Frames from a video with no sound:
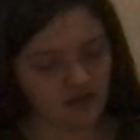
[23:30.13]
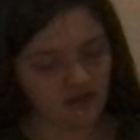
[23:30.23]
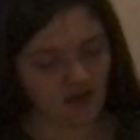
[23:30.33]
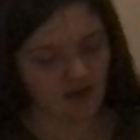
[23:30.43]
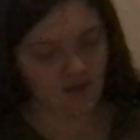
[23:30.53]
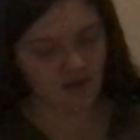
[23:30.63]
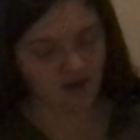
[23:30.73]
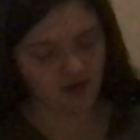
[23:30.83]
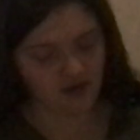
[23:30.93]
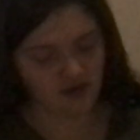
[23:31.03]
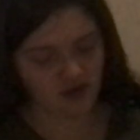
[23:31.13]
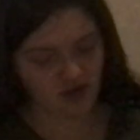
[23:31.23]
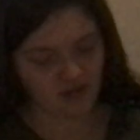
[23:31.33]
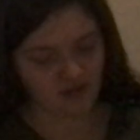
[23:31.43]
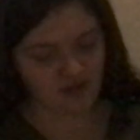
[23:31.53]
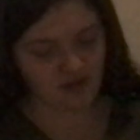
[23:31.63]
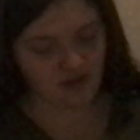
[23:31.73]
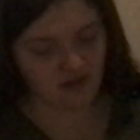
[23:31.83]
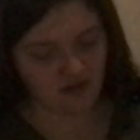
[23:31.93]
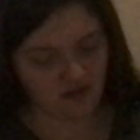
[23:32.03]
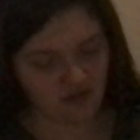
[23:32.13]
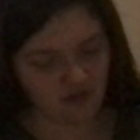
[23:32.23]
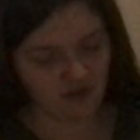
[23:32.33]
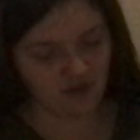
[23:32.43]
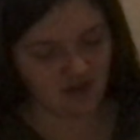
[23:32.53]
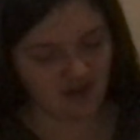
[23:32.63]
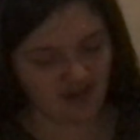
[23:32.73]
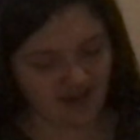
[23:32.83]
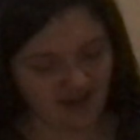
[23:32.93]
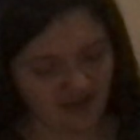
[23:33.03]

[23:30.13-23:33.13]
them at times when life